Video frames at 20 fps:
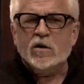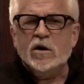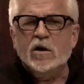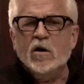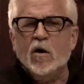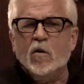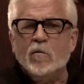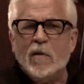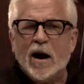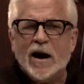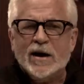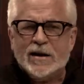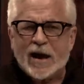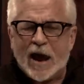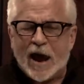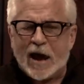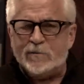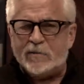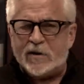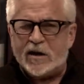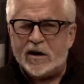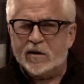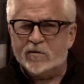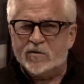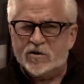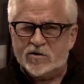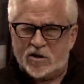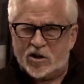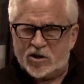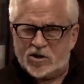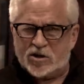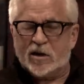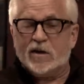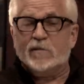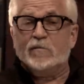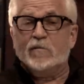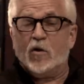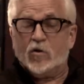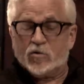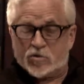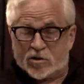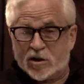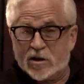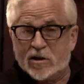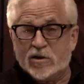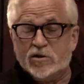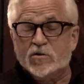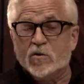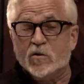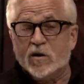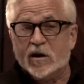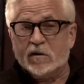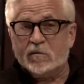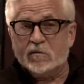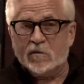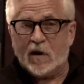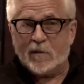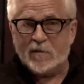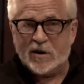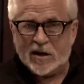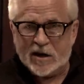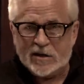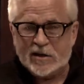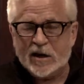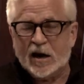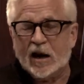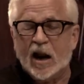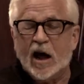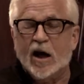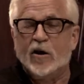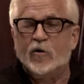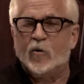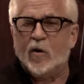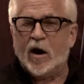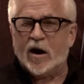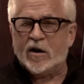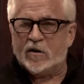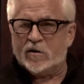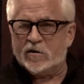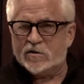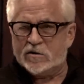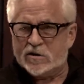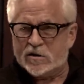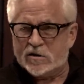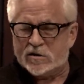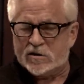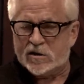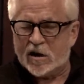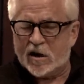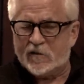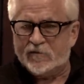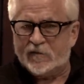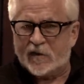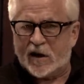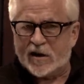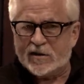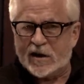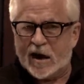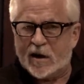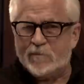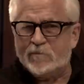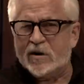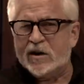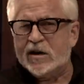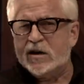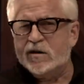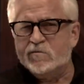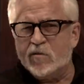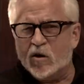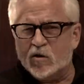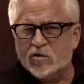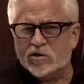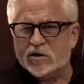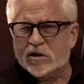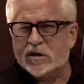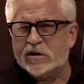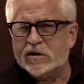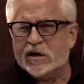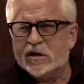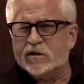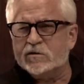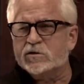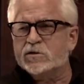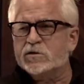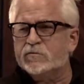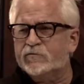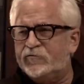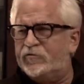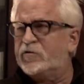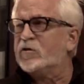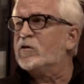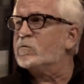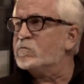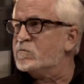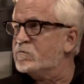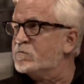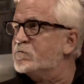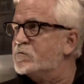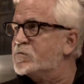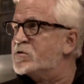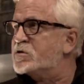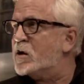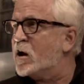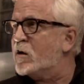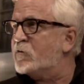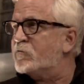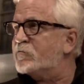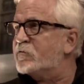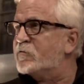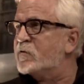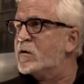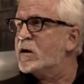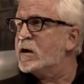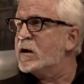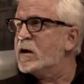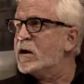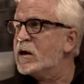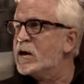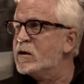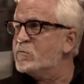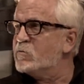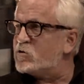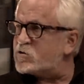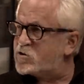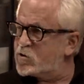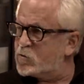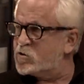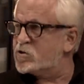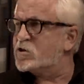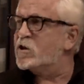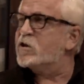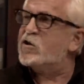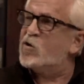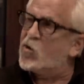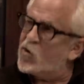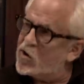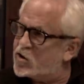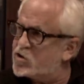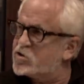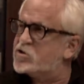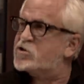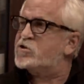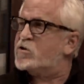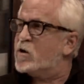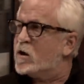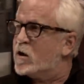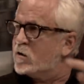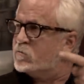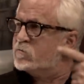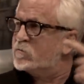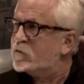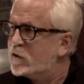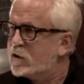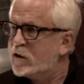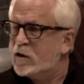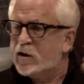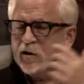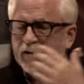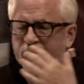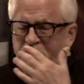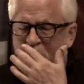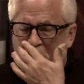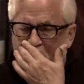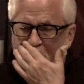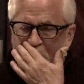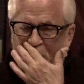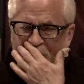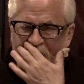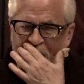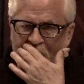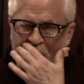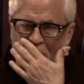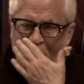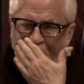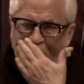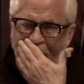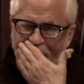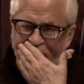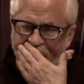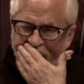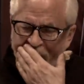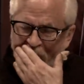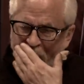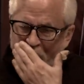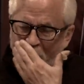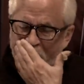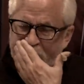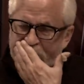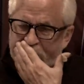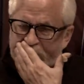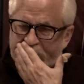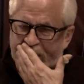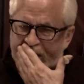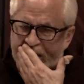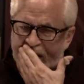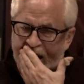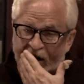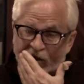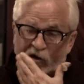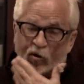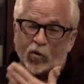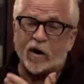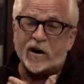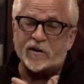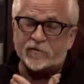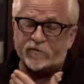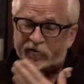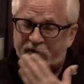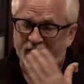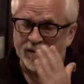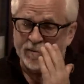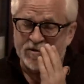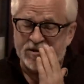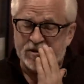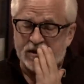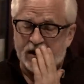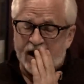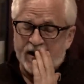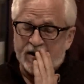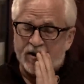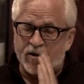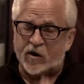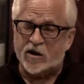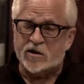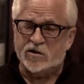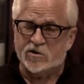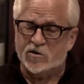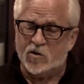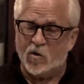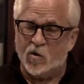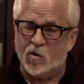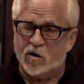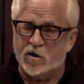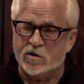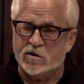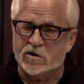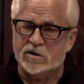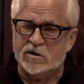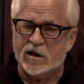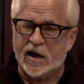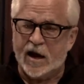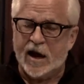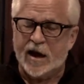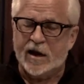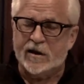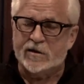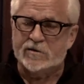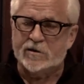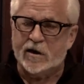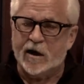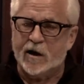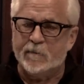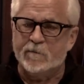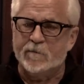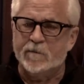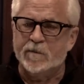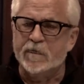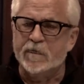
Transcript: you know, my dad being a musician and mostly doing, I mean, he did a lot of records and stuff like that, but he mostly did film stuff. He mostly was in the orchestra for, for a lot of films, a lot of great films, a lot yeah. of great scores. And, um,